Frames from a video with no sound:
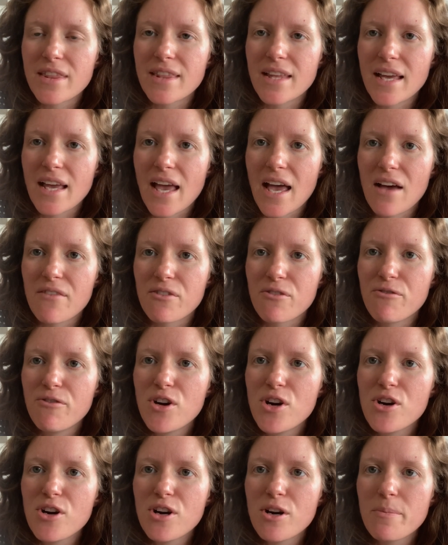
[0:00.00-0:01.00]
They have a
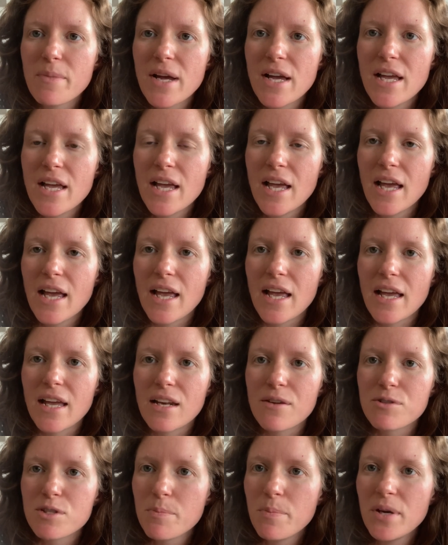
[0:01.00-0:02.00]
farm, and it
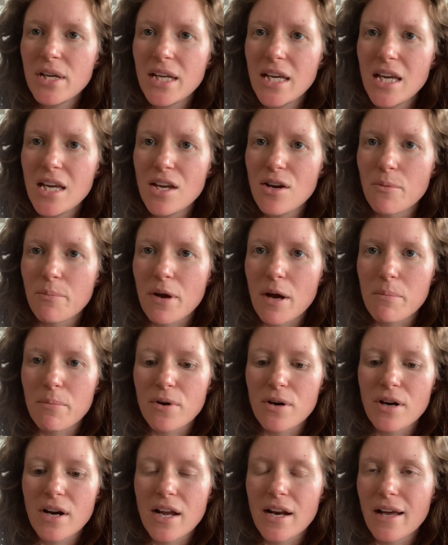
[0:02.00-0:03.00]
was a piquillo
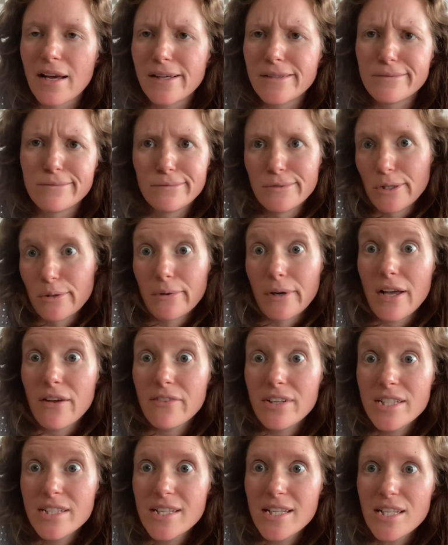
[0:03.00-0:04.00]
pepper, and I don't have
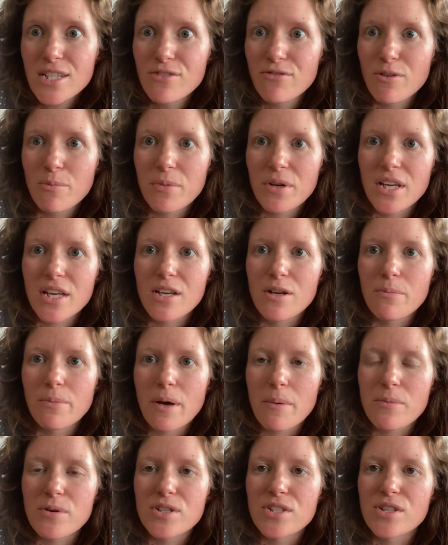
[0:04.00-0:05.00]
any seeds for piquillo
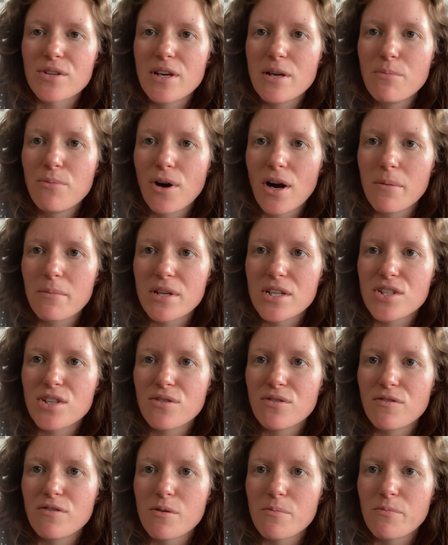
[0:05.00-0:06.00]
peppers, so he brought me two
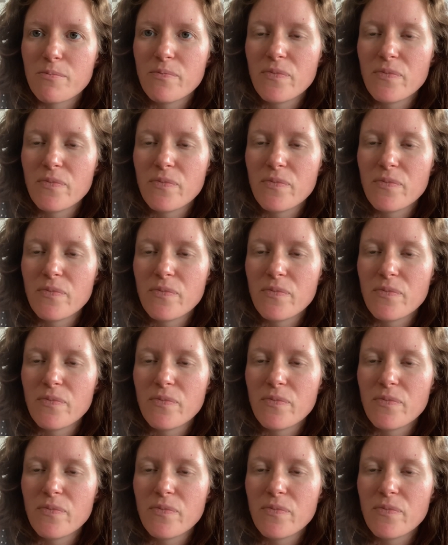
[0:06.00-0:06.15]
of the